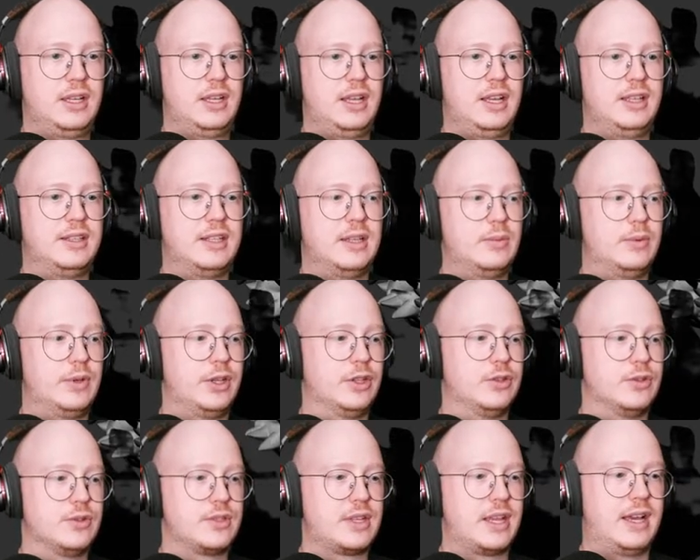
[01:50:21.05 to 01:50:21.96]
and then we can
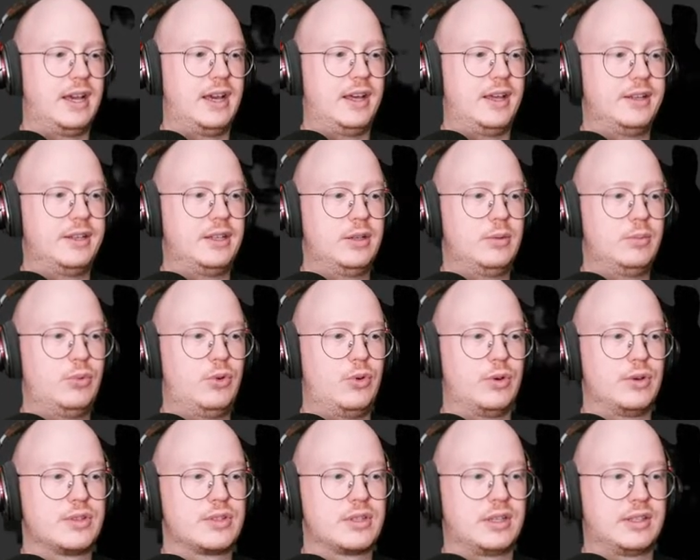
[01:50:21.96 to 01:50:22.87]
just add
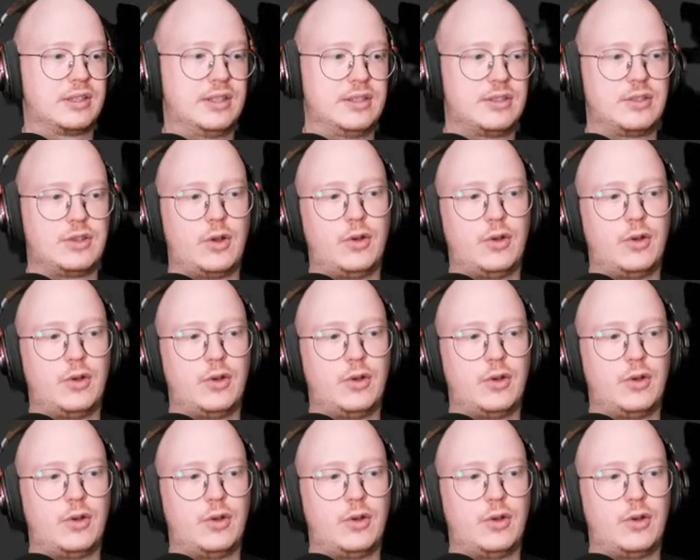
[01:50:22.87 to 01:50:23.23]
pores like this.